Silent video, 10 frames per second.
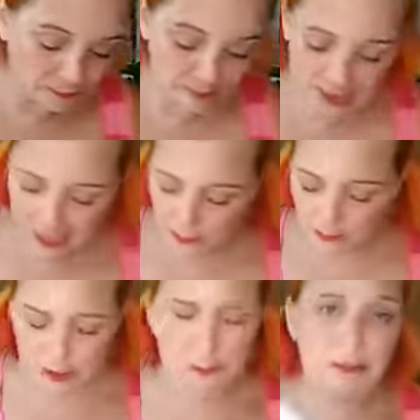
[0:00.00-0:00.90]
Take
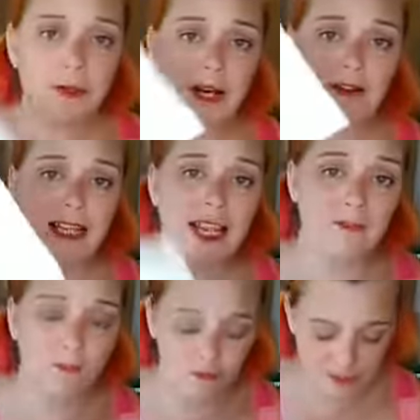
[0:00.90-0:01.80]
printer paper. I already have
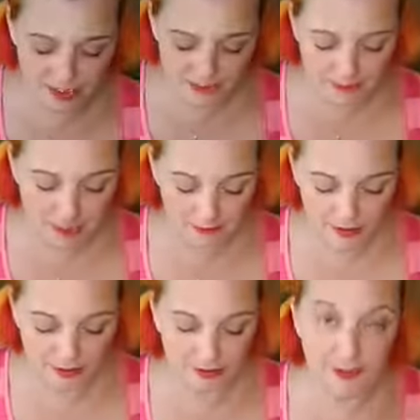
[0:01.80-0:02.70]
this, but I'm going
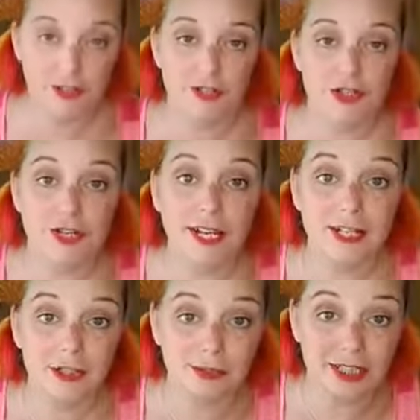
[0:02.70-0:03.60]
to show you how to
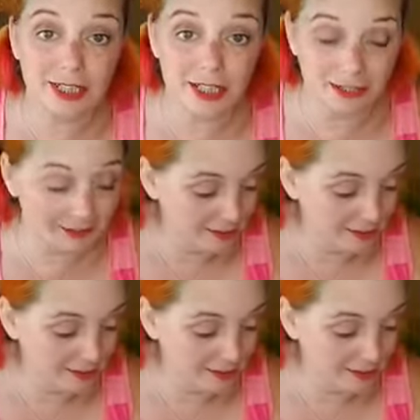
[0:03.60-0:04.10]
do it again.